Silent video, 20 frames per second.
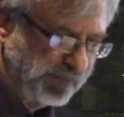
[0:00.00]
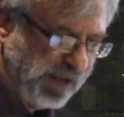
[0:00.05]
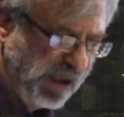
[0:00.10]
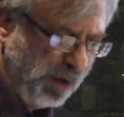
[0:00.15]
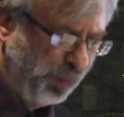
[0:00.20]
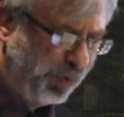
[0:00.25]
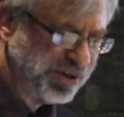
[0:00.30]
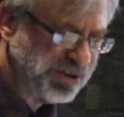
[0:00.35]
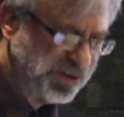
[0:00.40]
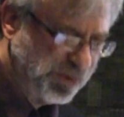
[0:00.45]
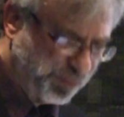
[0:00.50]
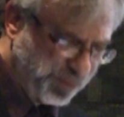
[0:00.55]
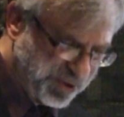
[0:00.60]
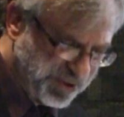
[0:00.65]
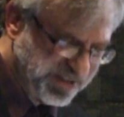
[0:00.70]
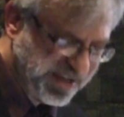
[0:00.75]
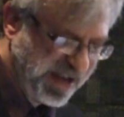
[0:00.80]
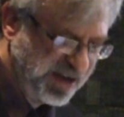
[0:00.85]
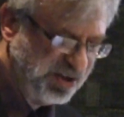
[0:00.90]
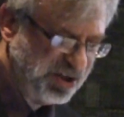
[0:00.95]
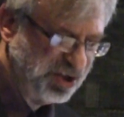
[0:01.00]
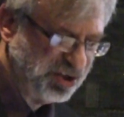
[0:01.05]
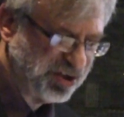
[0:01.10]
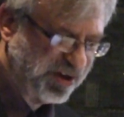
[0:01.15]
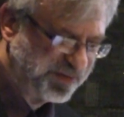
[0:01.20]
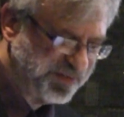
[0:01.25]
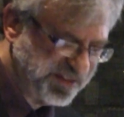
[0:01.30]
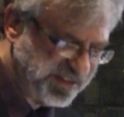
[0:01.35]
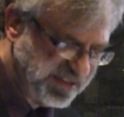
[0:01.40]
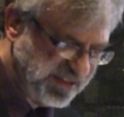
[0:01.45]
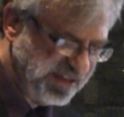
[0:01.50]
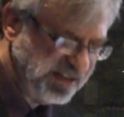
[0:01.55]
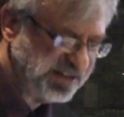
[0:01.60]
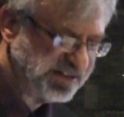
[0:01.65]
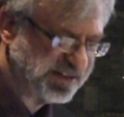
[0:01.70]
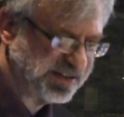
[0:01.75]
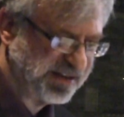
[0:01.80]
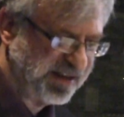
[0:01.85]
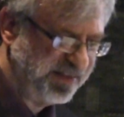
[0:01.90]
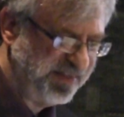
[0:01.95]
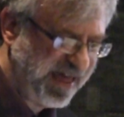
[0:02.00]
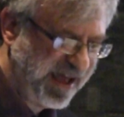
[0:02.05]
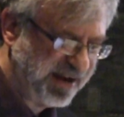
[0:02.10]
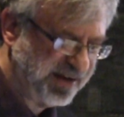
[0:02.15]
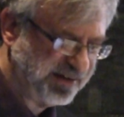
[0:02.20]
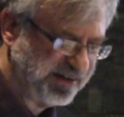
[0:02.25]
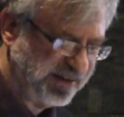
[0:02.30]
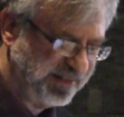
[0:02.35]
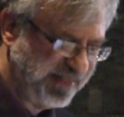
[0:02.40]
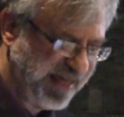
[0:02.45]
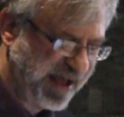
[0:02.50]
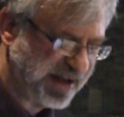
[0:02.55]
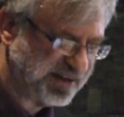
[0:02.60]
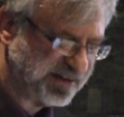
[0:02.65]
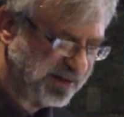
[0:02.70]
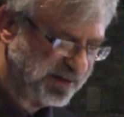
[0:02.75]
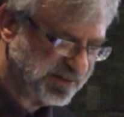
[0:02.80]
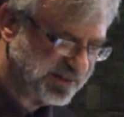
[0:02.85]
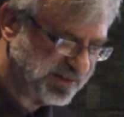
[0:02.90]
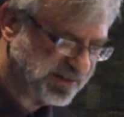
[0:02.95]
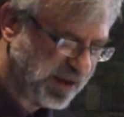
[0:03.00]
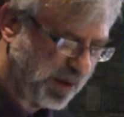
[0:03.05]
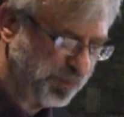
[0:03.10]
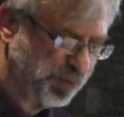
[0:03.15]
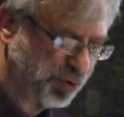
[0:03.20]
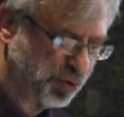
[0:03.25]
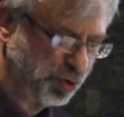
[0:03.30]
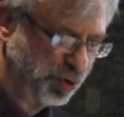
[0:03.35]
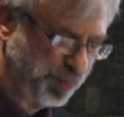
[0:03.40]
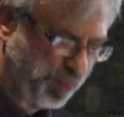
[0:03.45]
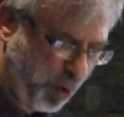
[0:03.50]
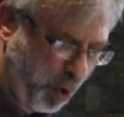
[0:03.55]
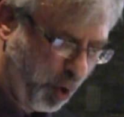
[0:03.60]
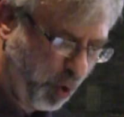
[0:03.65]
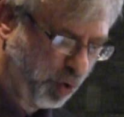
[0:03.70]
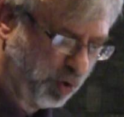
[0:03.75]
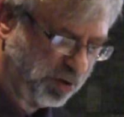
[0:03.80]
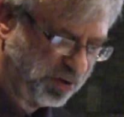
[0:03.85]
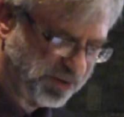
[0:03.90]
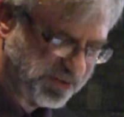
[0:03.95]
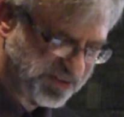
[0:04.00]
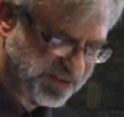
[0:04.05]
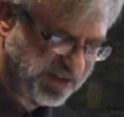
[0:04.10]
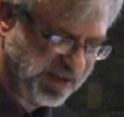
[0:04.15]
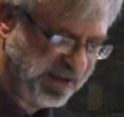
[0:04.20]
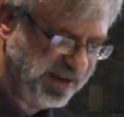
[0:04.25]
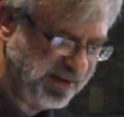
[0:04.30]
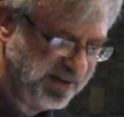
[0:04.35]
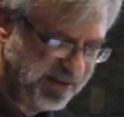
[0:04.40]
what's the percentage of seats that subgroup holds of